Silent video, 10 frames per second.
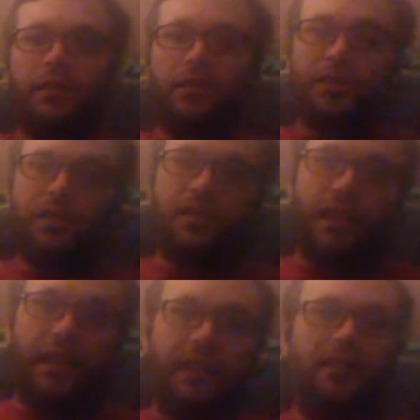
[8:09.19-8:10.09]
Just
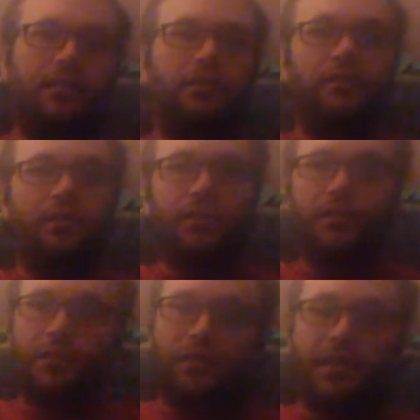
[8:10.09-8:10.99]
like
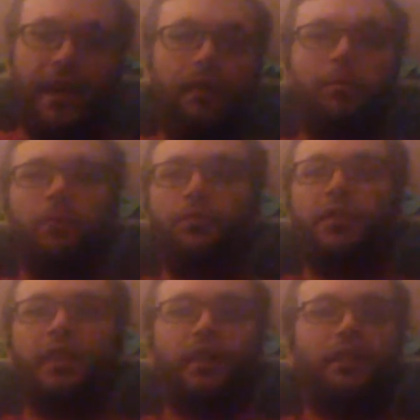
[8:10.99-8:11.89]
your staff member
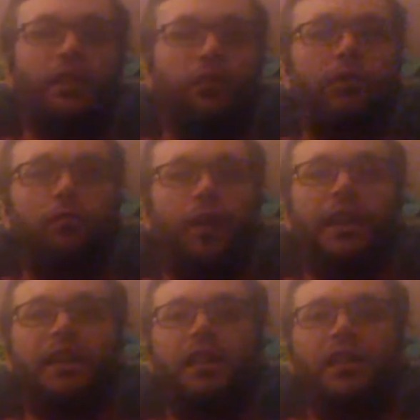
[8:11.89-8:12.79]
in there, the only
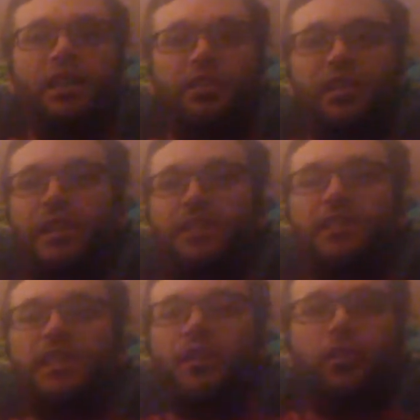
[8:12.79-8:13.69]
way she can
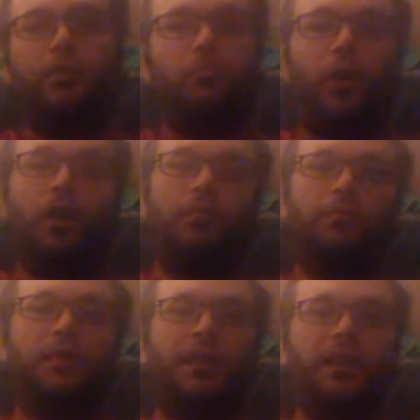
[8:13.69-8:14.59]
see her mom
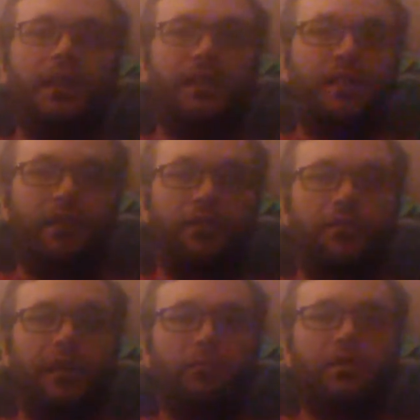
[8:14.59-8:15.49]
is in her
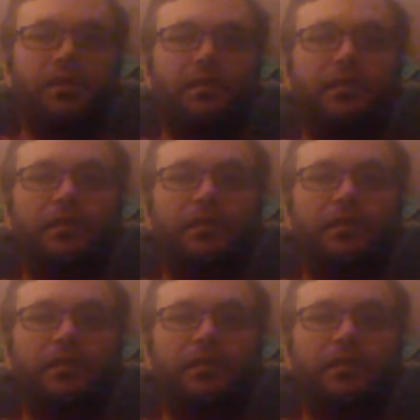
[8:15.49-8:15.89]
dreams.